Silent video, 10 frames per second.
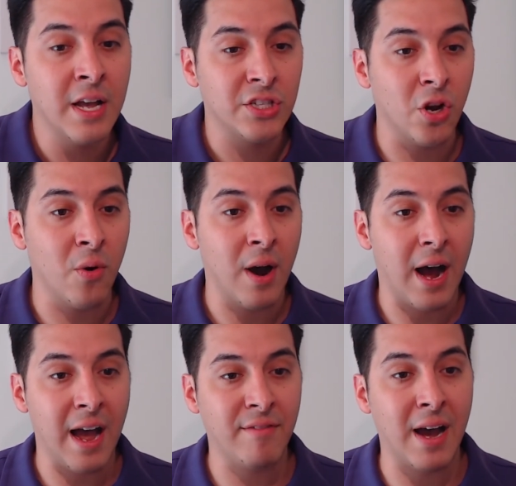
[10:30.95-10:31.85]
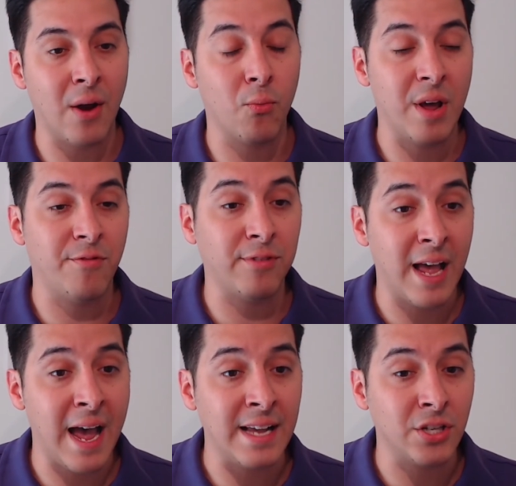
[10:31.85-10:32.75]
So I've got red
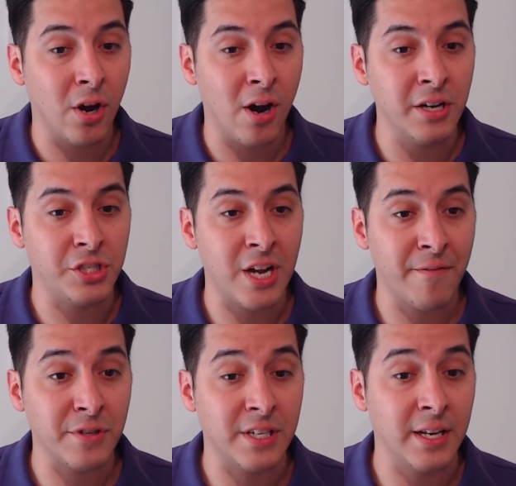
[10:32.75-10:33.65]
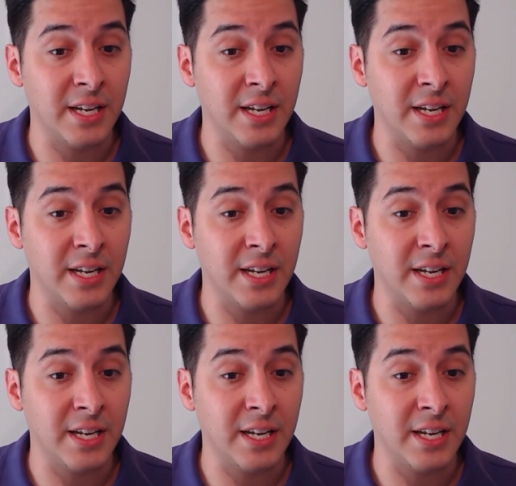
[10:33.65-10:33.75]
flags on Jefferson,